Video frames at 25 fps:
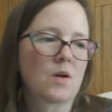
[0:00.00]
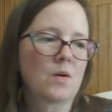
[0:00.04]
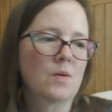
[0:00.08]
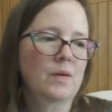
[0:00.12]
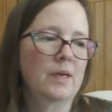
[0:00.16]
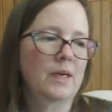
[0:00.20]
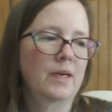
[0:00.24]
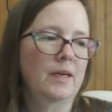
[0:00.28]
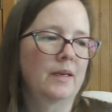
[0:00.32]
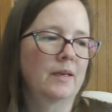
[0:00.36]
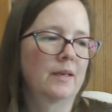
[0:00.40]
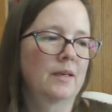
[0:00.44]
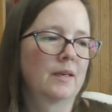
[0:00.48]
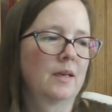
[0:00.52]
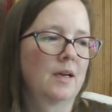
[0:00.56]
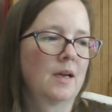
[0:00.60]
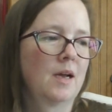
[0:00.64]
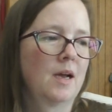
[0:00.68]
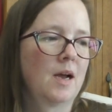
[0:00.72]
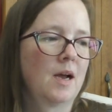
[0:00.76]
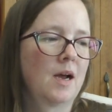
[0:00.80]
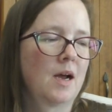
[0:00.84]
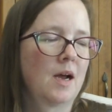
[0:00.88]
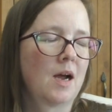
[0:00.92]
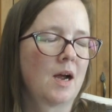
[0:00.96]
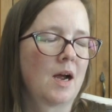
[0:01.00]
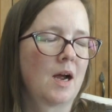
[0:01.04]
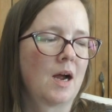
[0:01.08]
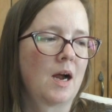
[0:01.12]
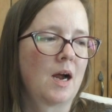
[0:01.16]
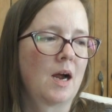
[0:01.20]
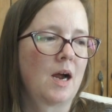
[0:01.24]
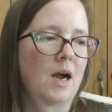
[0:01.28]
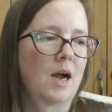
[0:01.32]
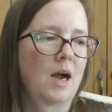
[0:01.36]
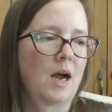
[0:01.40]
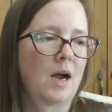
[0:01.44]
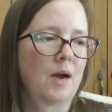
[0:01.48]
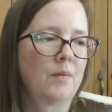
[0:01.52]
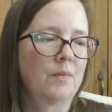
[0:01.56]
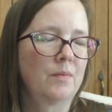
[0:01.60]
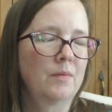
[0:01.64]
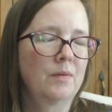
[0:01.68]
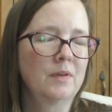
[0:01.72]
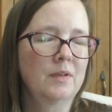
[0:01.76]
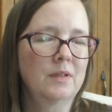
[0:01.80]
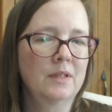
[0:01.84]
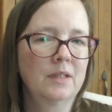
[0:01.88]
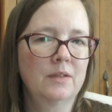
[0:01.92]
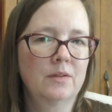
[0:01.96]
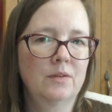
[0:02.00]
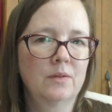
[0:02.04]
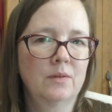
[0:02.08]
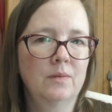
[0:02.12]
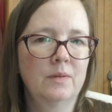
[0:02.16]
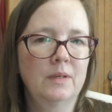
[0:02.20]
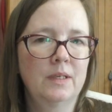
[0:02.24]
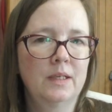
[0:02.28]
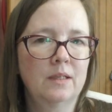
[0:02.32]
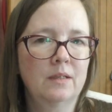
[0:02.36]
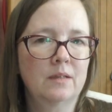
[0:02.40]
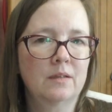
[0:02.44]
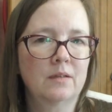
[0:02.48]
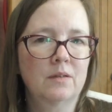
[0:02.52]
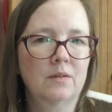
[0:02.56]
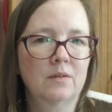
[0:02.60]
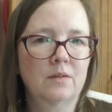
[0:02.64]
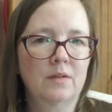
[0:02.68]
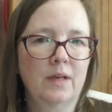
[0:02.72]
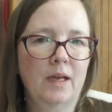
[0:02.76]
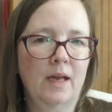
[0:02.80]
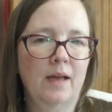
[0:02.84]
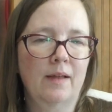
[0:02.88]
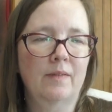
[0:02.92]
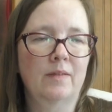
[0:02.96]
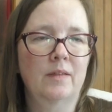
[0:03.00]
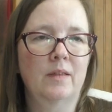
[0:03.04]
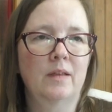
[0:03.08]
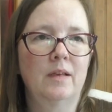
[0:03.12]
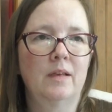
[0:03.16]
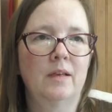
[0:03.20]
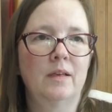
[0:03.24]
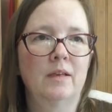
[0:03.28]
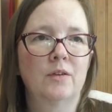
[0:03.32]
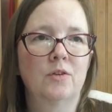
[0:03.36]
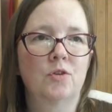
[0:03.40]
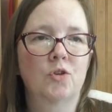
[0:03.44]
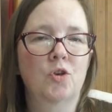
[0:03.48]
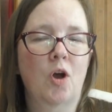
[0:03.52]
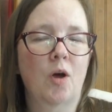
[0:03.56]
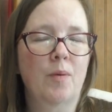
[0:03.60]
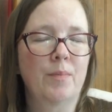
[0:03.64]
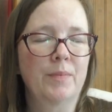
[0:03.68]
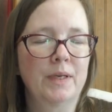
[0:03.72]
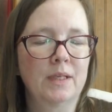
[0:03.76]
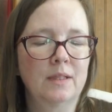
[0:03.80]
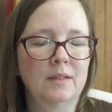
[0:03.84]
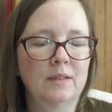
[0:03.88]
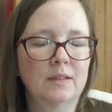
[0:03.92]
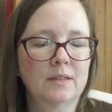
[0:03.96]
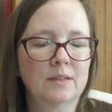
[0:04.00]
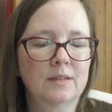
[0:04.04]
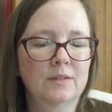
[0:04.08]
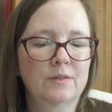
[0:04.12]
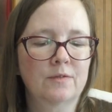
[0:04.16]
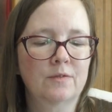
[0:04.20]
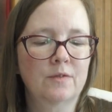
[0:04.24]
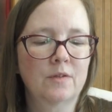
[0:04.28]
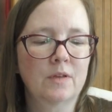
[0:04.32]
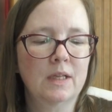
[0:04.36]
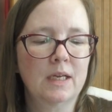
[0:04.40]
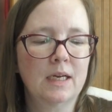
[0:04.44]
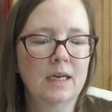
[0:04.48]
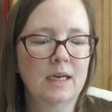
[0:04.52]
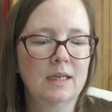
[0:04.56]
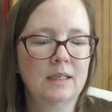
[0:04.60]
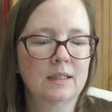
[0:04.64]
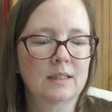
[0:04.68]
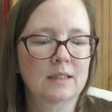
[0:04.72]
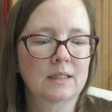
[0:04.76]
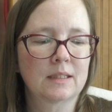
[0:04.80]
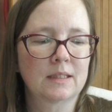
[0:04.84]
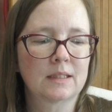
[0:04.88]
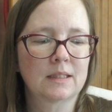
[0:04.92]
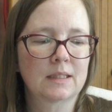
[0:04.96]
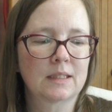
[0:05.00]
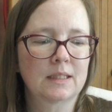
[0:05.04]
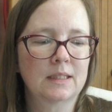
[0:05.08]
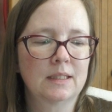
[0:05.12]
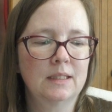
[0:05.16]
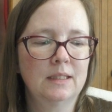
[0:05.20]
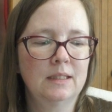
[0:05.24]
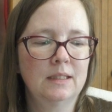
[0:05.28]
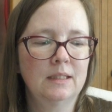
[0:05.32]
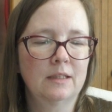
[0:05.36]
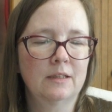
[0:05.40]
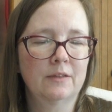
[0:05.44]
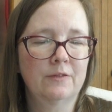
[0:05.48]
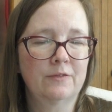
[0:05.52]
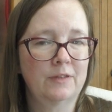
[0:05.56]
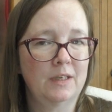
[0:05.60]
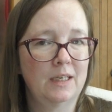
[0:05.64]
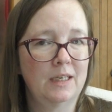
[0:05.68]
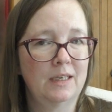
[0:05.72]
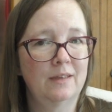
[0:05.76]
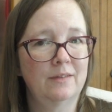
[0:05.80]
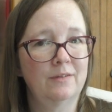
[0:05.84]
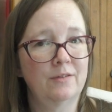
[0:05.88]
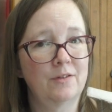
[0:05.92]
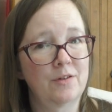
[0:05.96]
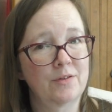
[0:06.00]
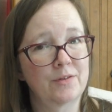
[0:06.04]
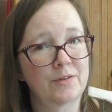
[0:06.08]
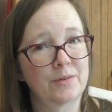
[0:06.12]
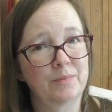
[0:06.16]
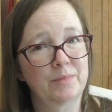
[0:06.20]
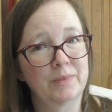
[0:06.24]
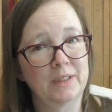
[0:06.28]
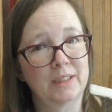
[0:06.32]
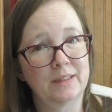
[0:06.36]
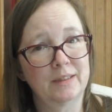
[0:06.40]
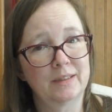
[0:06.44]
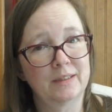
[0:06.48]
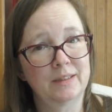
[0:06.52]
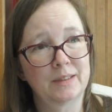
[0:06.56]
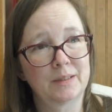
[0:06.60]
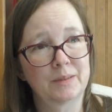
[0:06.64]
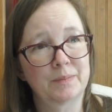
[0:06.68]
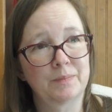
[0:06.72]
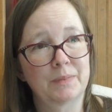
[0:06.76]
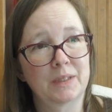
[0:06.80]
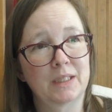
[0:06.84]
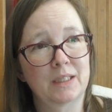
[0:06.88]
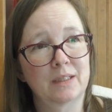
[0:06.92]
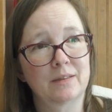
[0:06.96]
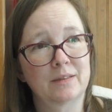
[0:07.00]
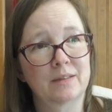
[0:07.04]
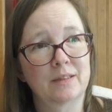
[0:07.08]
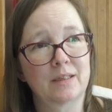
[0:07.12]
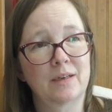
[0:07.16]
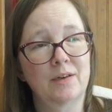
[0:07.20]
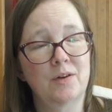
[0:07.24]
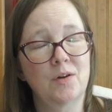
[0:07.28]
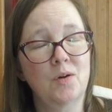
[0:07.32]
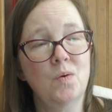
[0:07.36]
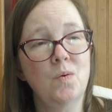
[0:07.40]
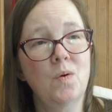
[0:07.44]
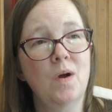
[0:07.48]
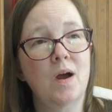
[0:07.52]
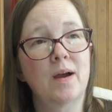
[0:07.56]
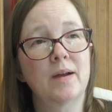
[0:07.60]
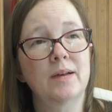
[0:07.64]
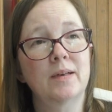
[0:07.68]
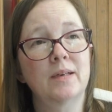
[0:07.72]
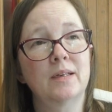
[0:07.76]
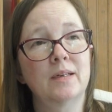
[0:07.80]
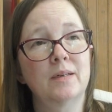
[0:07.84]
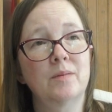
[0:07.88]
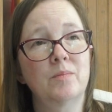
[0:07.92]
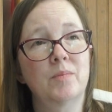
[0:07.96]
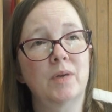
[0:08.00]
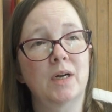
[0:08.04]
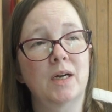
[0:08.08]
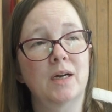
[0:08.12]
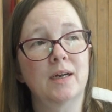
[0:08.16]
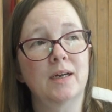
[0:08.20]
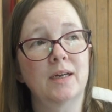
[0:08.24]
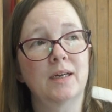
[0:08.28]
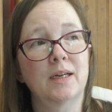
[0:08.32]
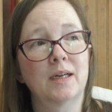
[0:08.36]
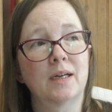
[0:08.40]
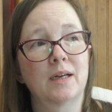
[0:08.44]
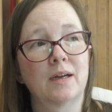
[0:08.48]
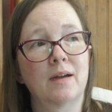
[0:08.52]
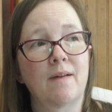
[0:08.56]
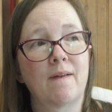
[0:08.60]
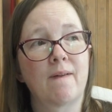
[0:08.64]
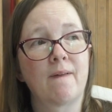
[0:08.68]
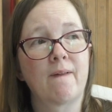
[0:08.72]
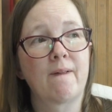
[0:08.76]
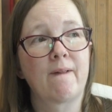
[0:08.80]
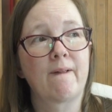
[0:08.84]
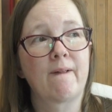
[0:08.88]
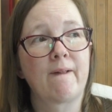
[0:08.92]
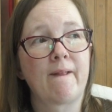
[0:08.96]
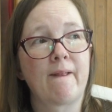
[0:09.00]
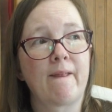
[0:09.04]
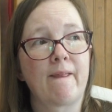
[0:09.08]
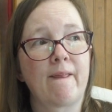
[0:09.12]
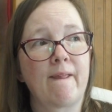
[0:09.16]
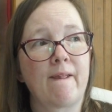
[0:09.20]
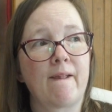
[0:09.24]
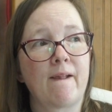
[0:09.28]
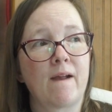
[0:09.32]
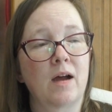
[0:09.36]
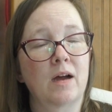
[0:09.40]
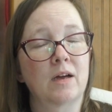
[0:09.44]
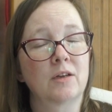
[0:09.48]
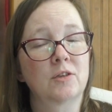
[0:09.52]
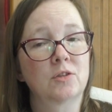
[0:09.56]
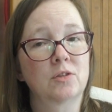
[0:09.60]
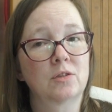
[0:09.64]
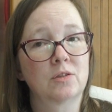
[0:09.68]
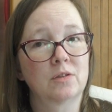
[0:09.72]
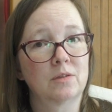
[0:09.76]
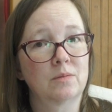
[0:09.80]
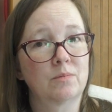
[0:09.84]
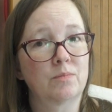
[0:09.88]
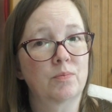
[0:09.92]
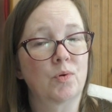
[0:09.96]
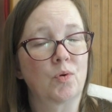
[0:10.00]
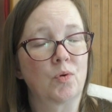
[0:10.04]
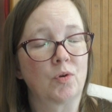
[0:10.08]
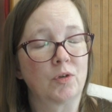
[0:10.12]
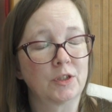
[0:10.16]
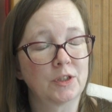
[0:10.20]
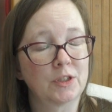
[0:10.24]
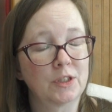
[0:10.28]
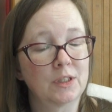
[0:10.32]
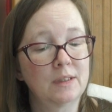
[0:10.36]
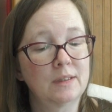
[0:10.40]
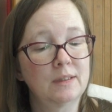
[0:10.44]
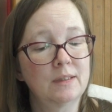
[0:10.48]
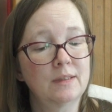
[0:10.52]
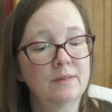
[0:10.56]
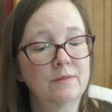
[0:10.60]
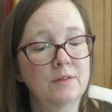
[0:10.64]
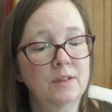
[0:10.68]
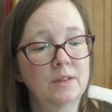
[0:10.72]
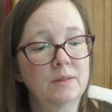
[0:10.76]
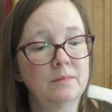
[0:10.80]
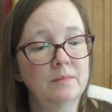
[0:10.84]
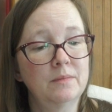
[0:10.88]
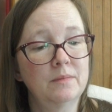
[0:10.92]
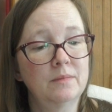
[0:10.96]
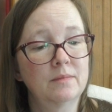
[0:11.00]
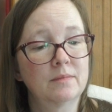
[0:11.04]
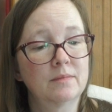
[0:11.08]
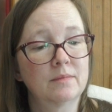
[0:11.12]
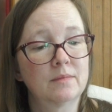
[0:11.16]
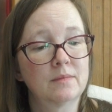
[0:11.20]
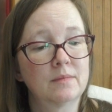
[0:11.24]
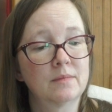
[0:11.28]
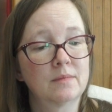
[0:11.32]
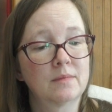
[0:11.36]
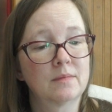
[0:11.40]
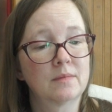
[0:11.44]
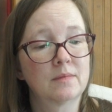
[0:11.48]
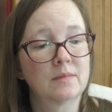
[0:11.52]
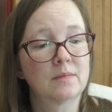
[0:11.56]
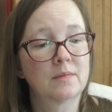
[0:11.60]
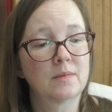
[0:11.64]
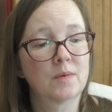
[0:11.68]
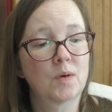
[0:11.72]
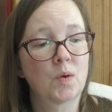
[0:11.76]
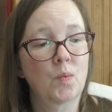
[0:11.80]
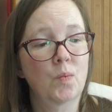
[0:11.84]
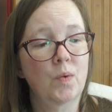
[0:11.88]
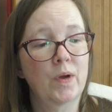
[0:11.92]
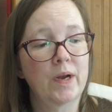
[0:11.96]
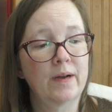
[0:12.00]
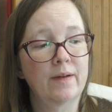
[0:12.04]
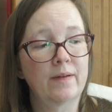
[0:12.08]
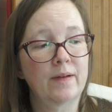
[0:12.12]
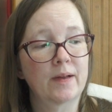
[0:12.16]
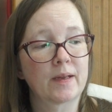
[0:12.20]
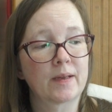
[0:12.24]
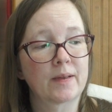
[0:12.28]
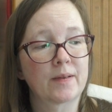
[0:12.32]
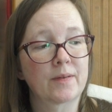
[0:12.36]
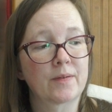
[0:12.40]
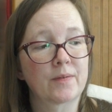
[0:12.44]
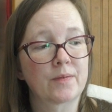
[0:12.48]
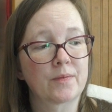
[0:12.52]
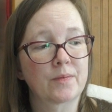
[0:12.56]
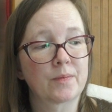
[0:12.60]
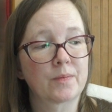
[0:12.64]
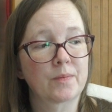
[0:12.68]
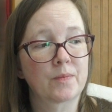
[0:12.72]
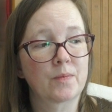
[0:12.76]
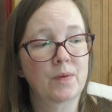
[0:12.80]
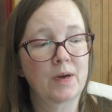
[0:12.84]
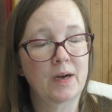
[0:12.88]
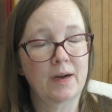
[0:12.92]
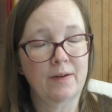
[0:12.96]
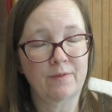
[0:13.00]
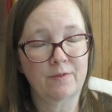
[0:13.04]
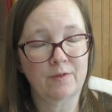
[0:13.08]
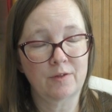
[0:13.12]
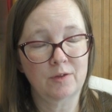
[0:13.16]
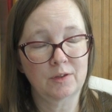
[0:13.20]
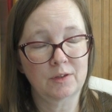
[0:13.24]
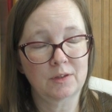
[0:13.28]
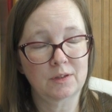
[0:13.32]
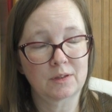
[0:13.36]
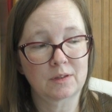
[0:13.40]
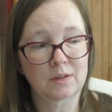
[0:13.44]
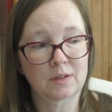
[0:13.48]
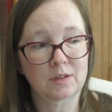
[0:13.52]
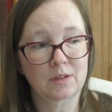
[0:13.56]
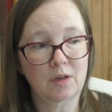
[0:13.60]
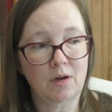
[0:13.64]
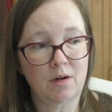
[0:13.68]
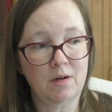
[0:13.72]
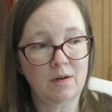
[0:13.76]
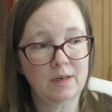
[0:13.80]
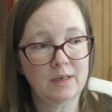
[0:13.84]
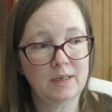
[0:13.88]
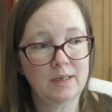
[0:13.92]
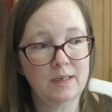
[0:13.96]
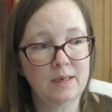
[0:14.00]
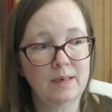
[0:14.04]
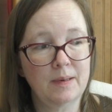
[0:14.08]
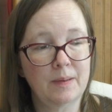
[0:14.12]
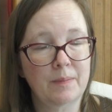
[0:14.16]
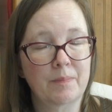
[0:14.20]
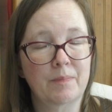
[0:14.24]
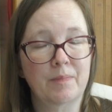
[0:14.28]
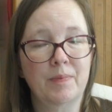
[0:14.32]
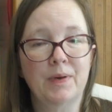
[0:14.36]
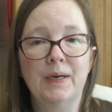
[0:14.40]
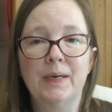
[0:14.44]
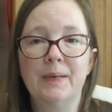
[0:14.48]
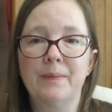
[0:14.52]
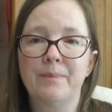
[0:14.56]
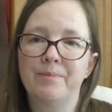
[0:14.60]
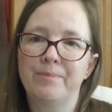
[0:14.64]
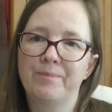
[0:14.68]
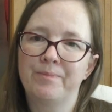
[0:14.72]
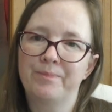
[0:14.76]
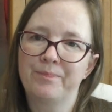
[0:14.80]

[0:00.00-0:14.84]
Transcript: Okay, I really do need to look at the shopping list for that to see if I have all the beads, because I know I did buy a good portion of them when I first started it, but